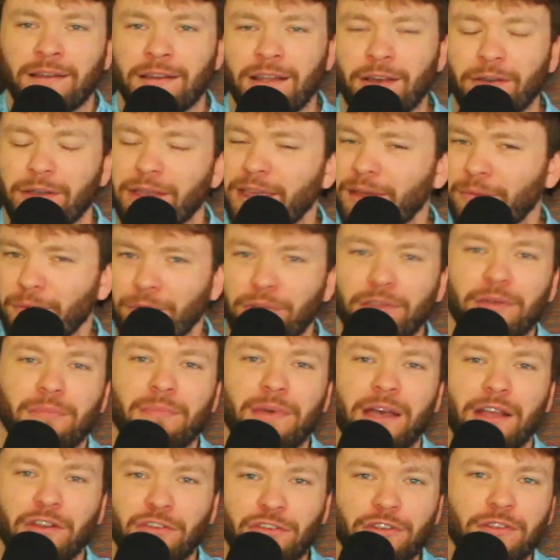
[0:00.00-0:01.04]
Now, I can't really
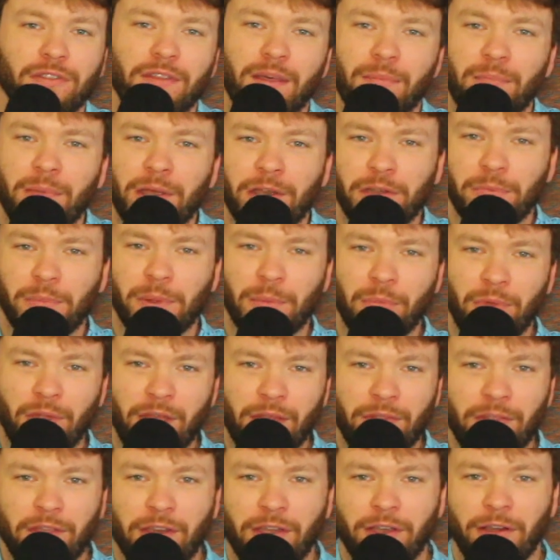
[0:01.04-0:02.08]
imagine that many people
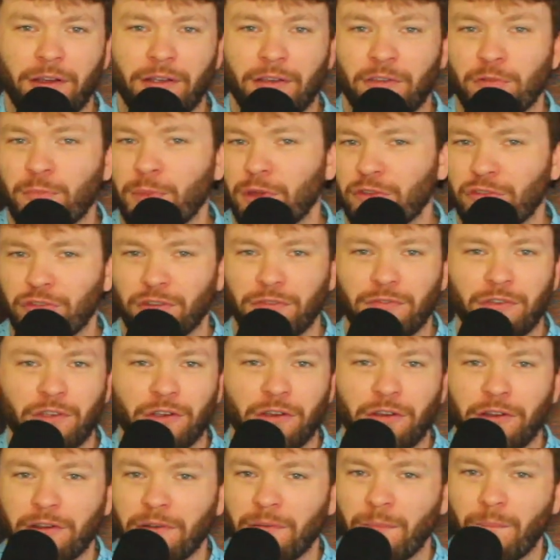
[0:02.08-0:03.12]
out there, especially if
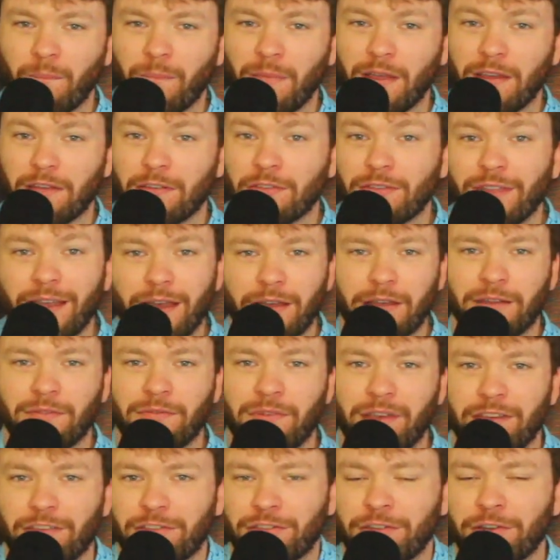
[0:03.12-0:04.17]
you're a stock
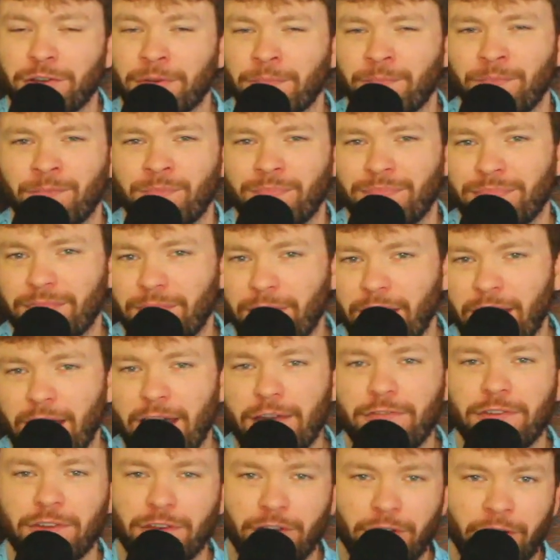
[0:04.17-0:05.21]
investor,
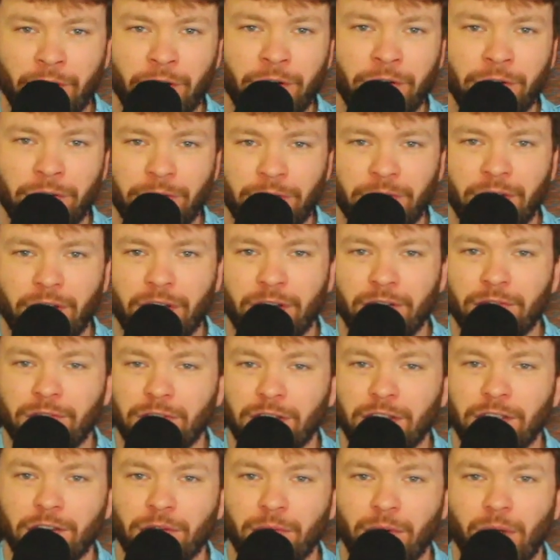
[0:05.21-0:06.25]
haven't heard of
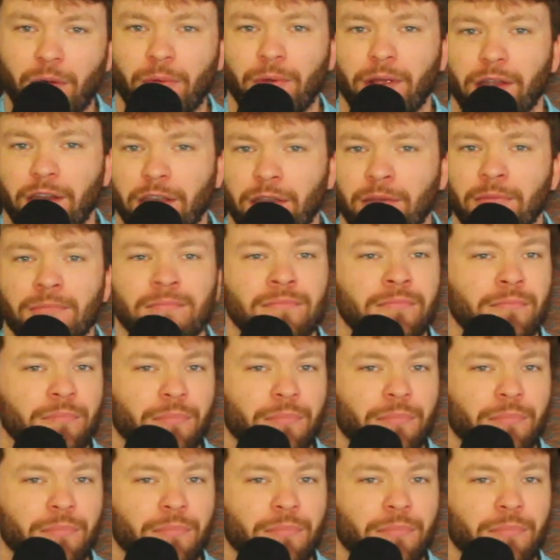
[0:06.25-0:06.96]
Nio already.